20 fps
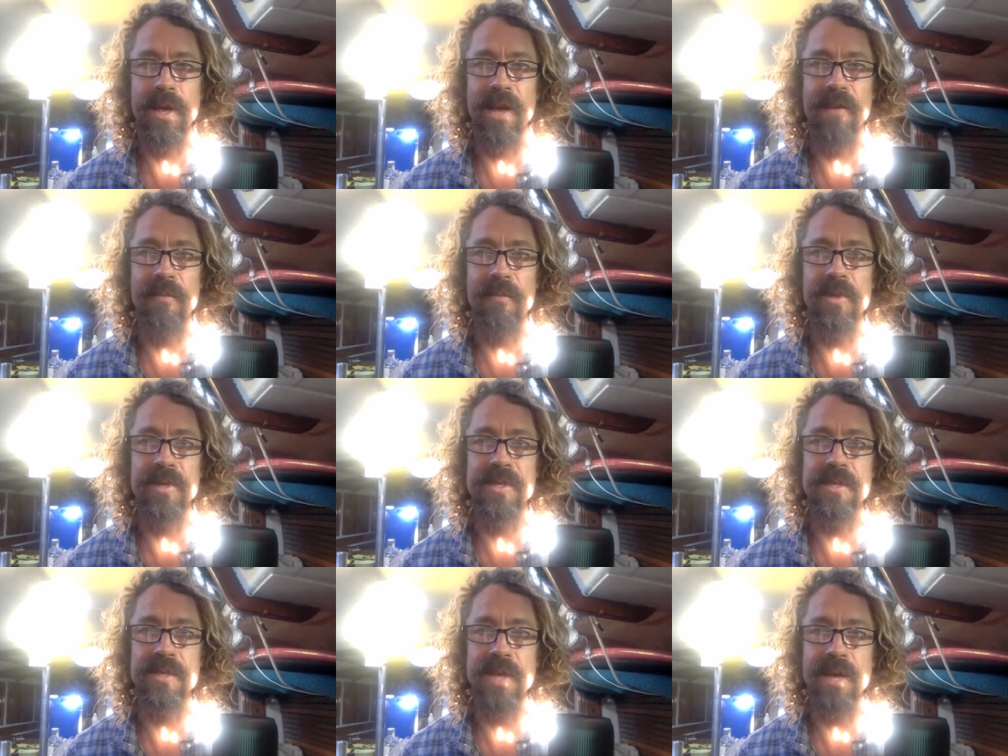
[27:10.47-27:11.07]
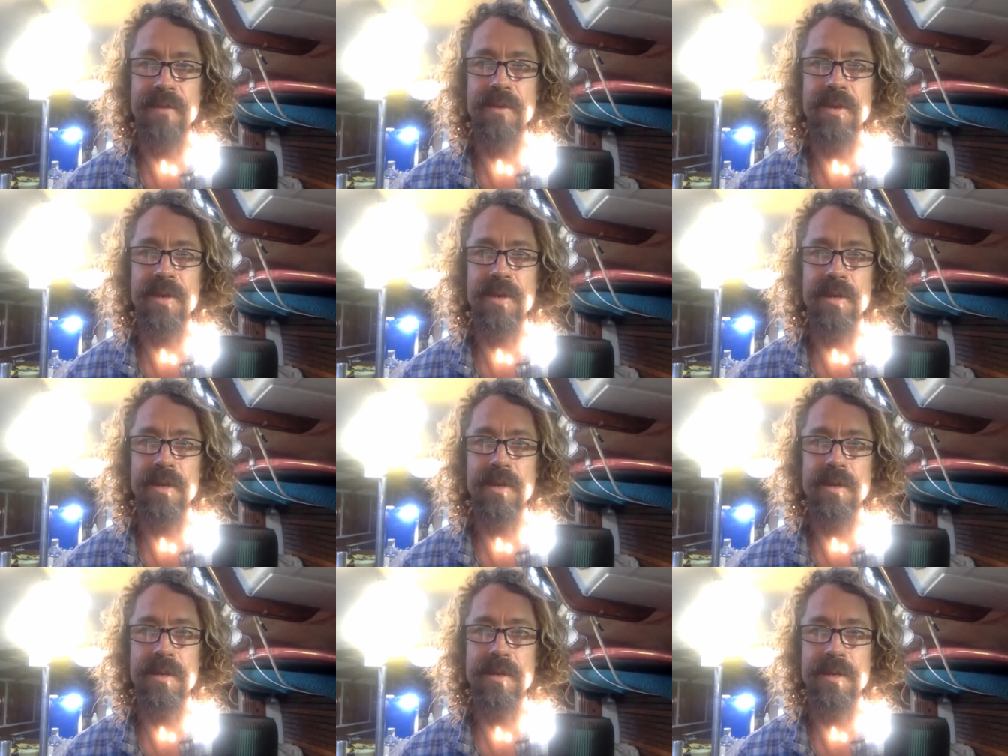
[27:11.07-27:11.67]
I've been
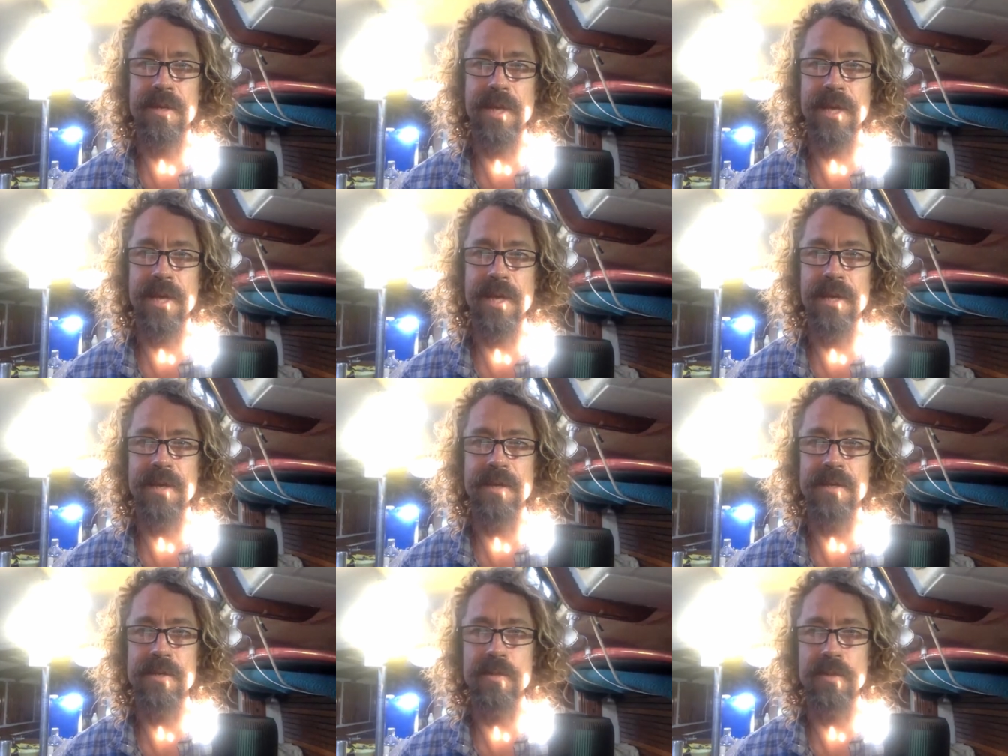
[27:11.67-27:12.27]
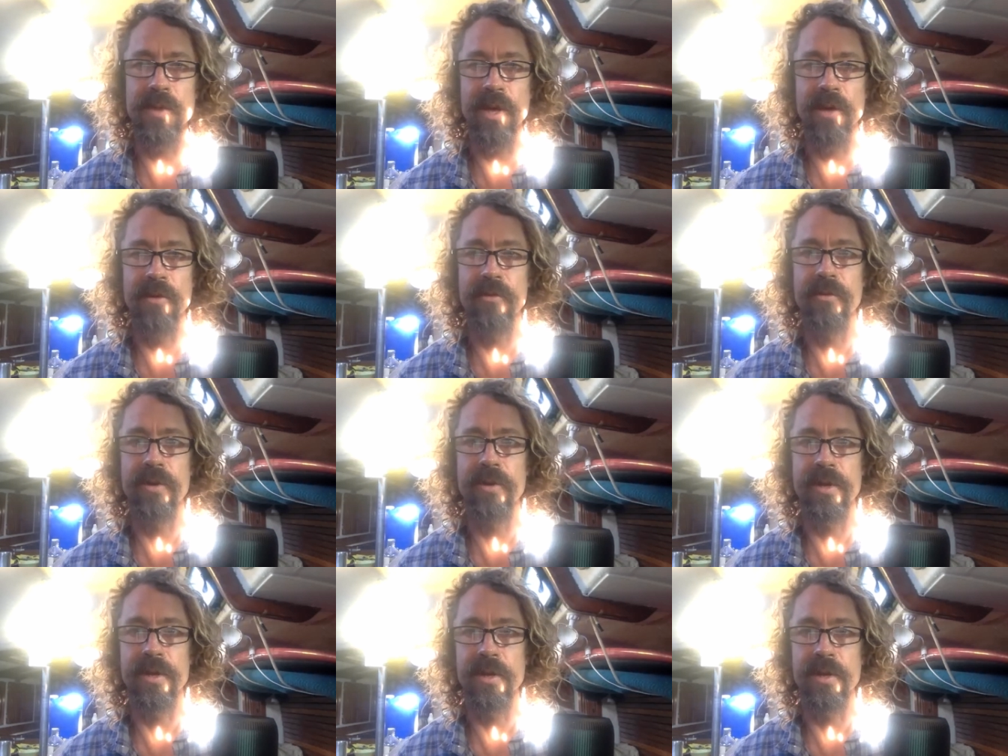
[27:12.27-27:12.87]
seven days without
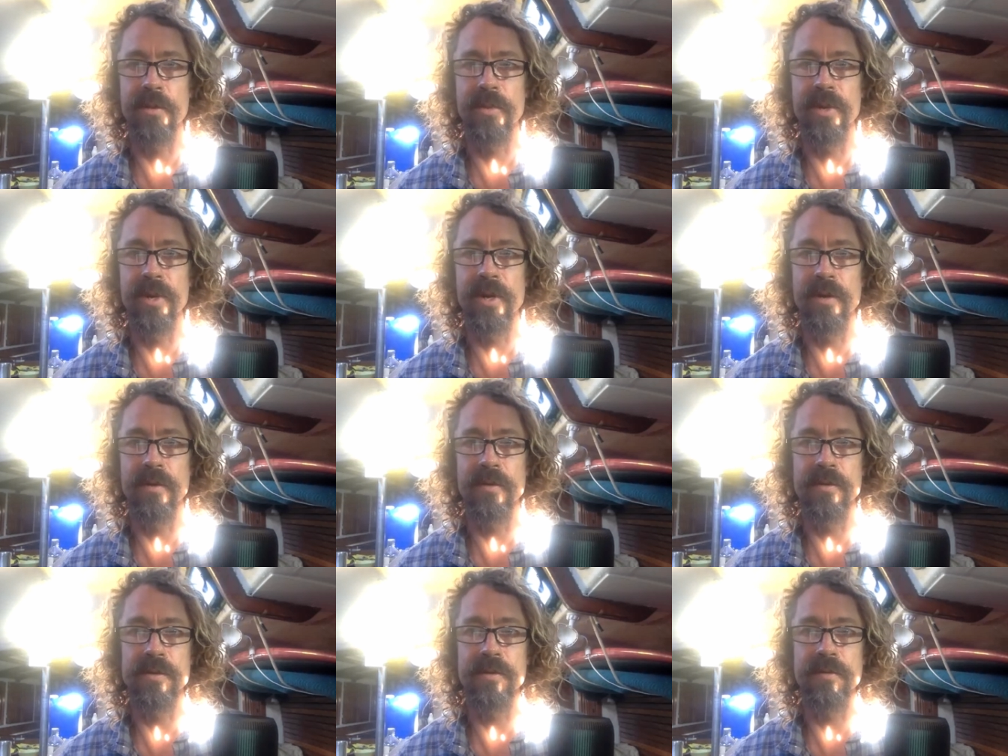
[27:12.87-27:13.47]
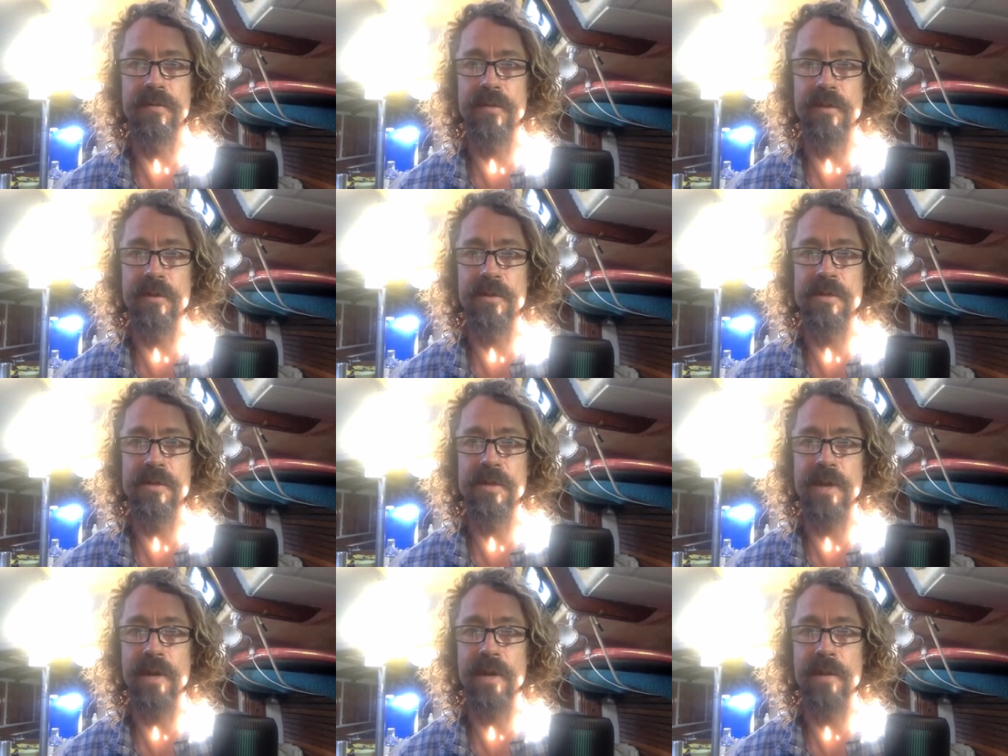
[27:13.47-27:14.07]
drinking a beer. This is the
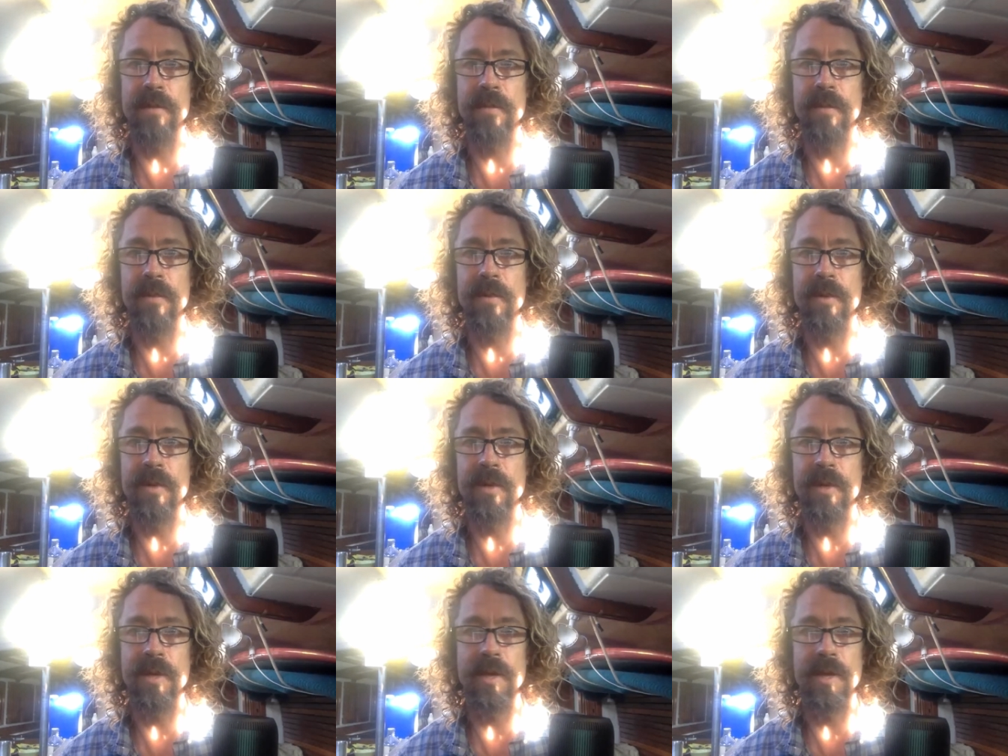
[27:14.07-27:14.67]
first time wow.